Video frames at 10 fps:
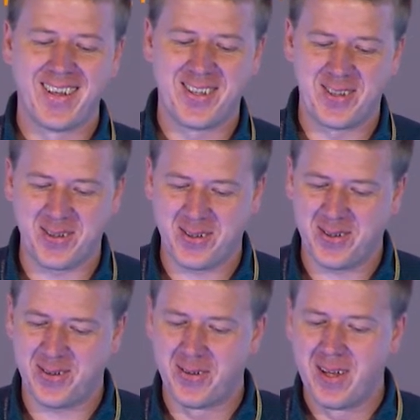
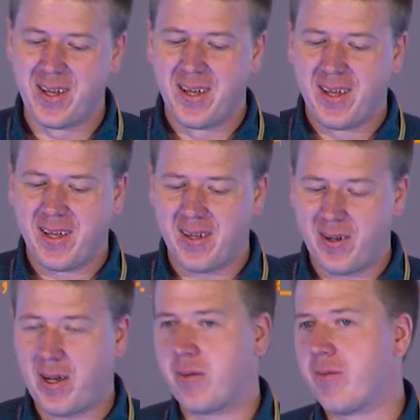So
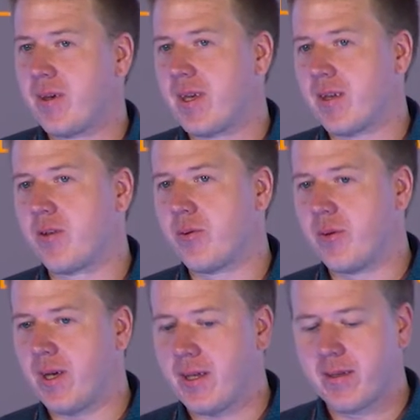how we can do
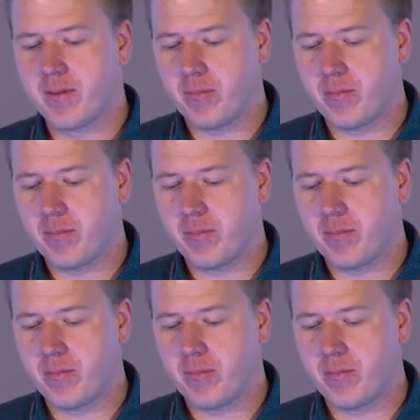that?